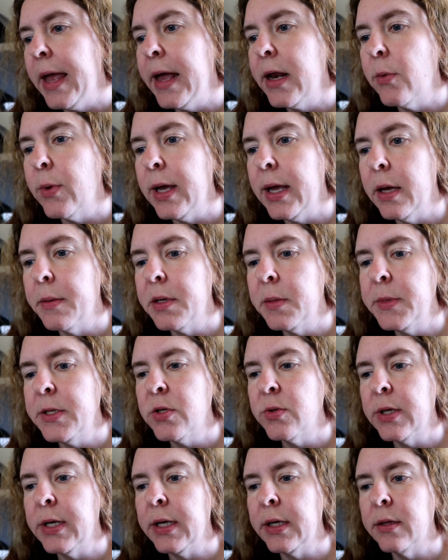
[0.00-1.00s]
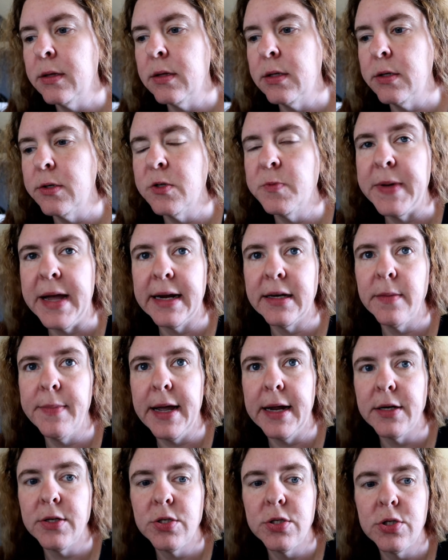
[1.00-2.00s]
anyway, I'm going to be doing those
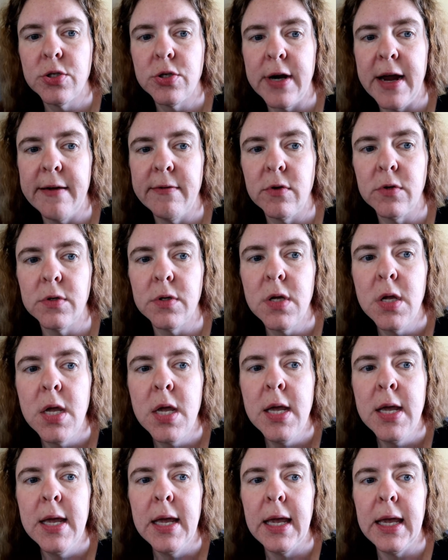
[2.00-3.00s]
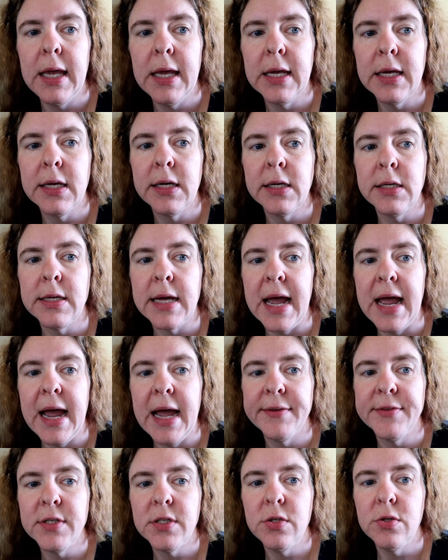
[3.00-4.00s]
back-to-back -back travel and I
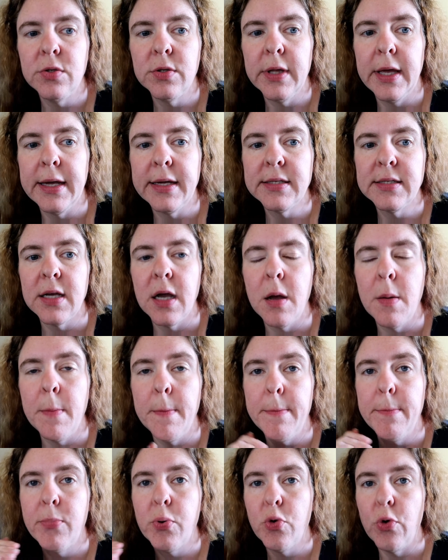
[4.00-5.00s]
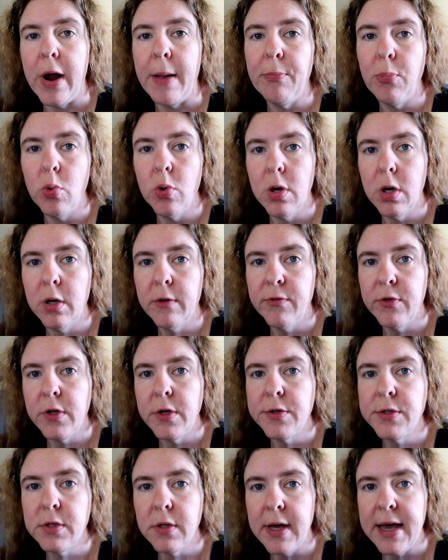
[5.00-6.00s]
have to do like some prep work for
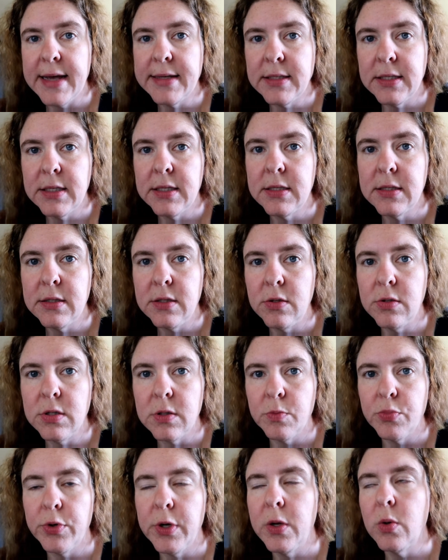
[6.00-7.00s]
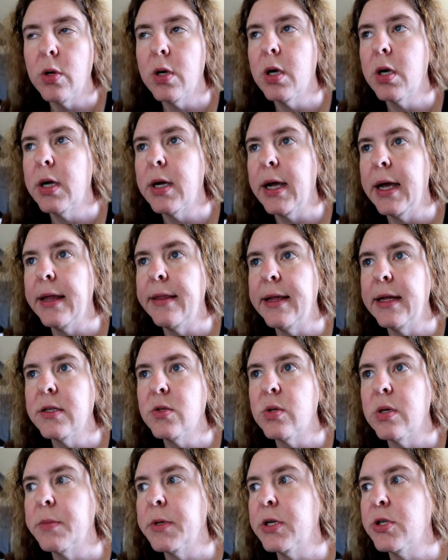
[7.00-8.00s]
those classes, do some pre-work, and that's
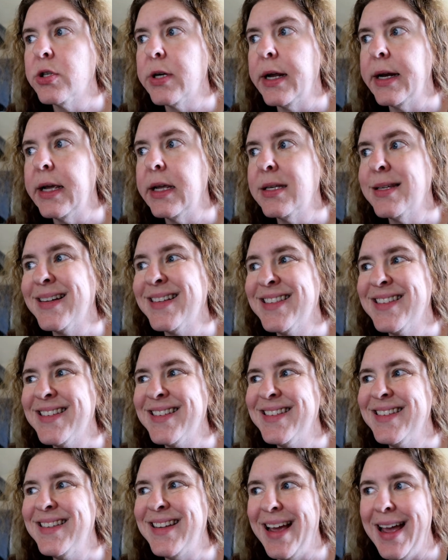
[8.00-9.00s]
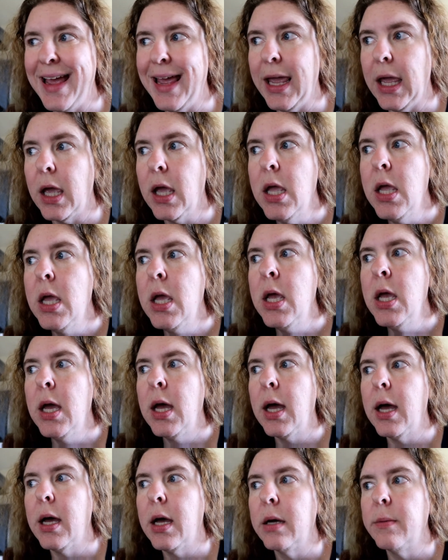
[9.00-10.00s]
what I'm going to try to get done today
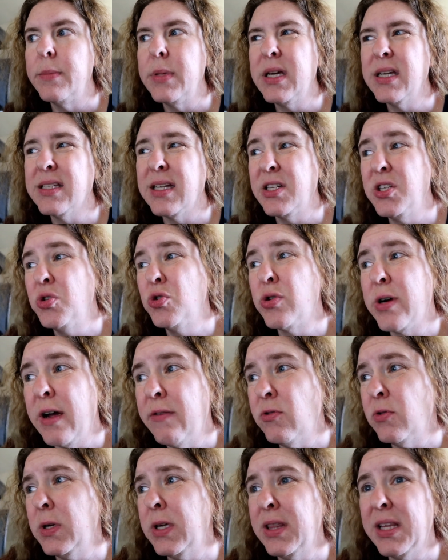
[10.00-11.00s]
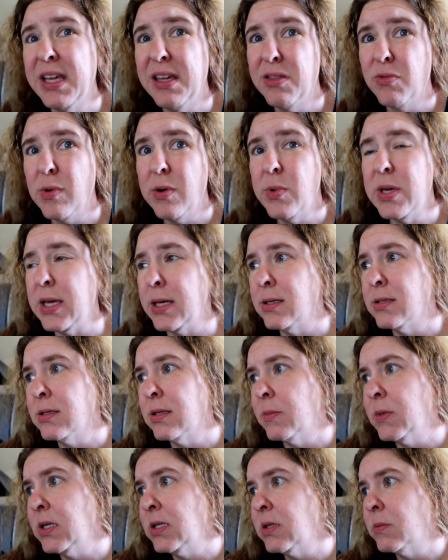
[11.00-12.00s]
um, because I do travel in like three weeks.
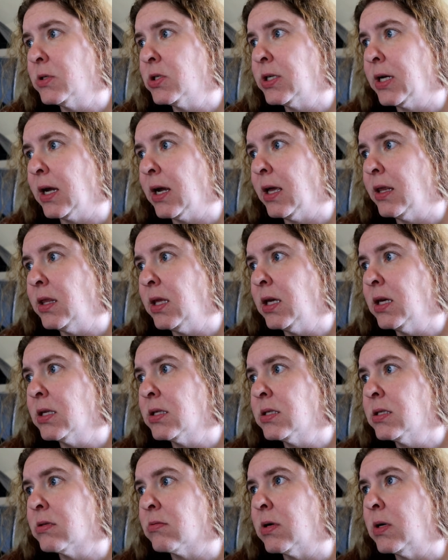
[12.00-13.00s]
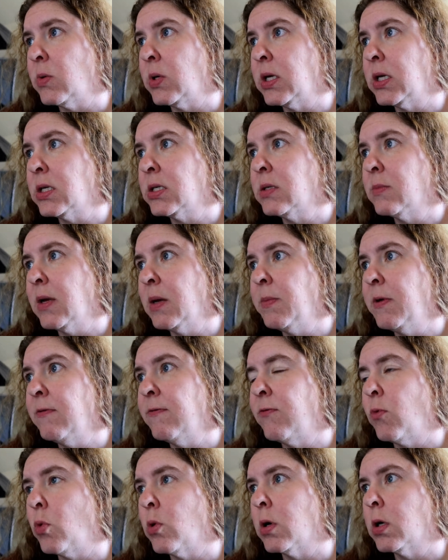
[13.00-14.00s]
Let me double check. I think it's three weeks. It might be
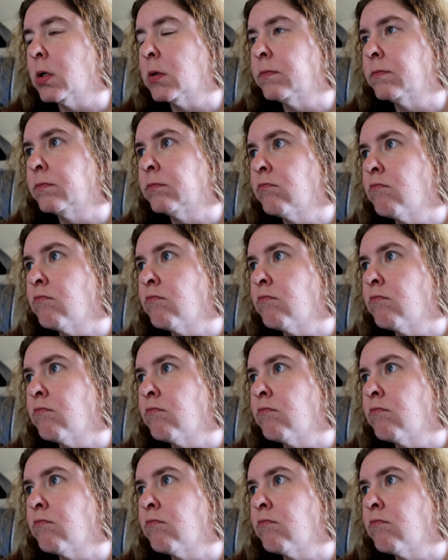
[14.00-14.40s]
four